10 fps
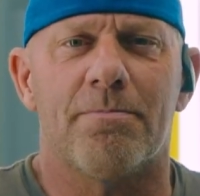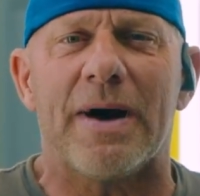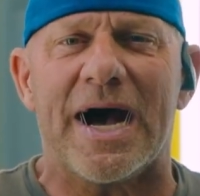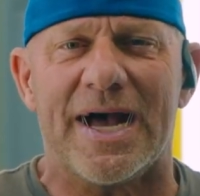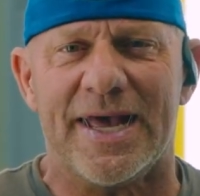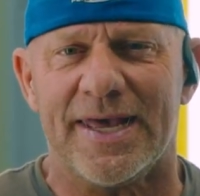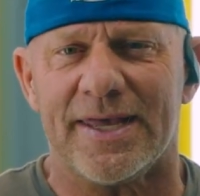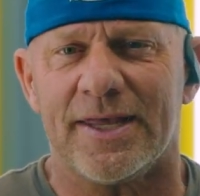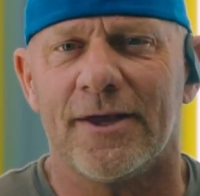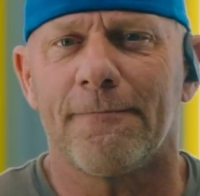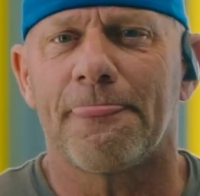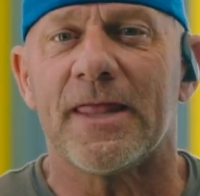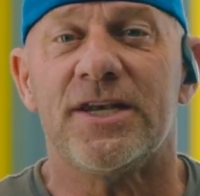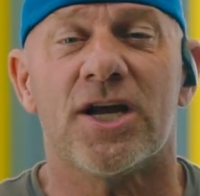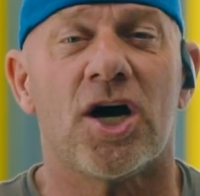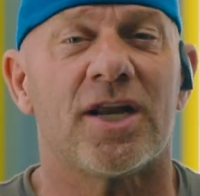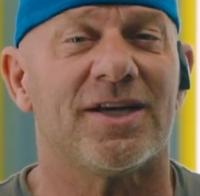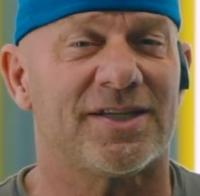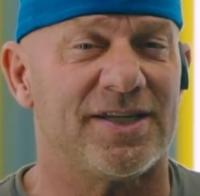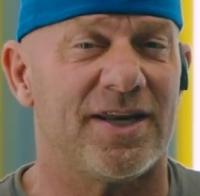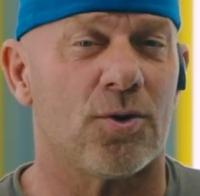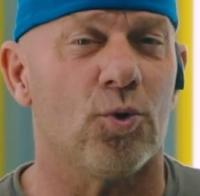buy a non-acidic